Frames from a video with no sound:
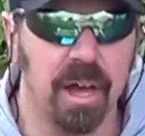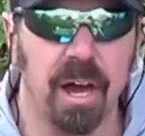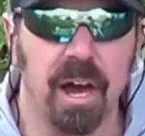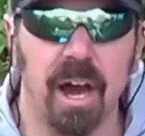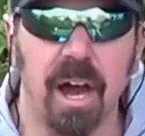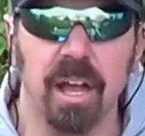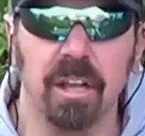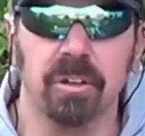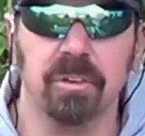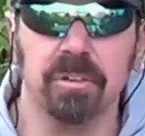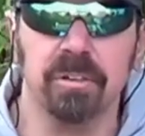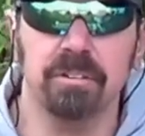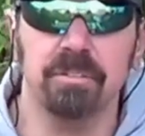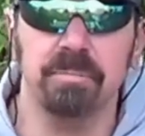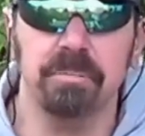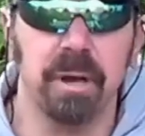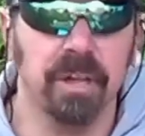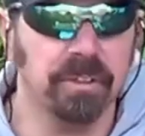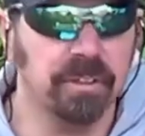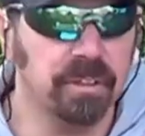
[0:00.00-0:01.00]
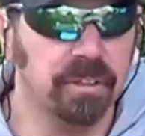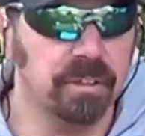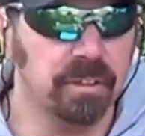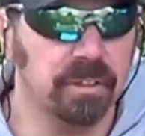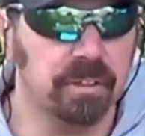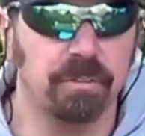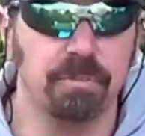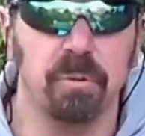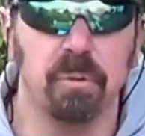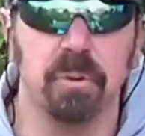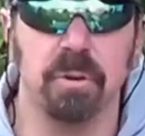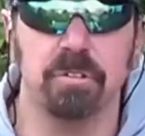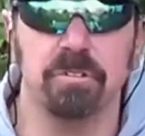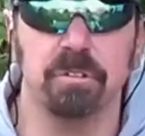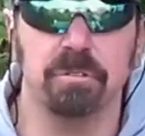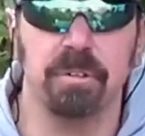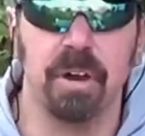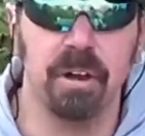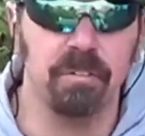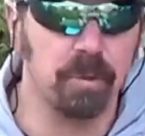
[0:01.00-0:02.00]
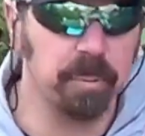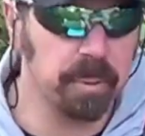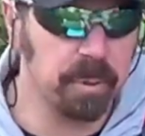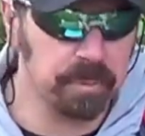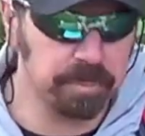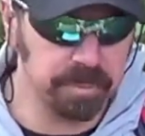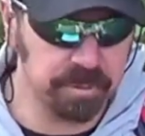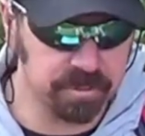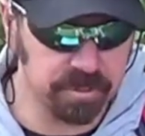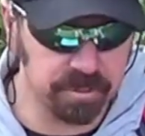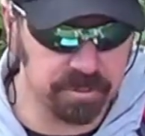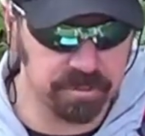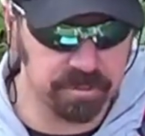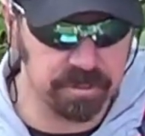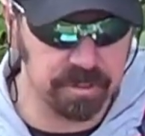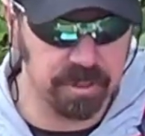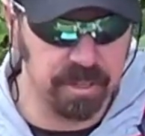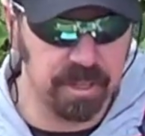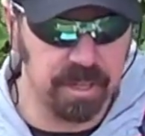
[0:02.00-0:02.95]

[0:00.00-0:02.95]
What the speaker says: I learned this method for survival purposes,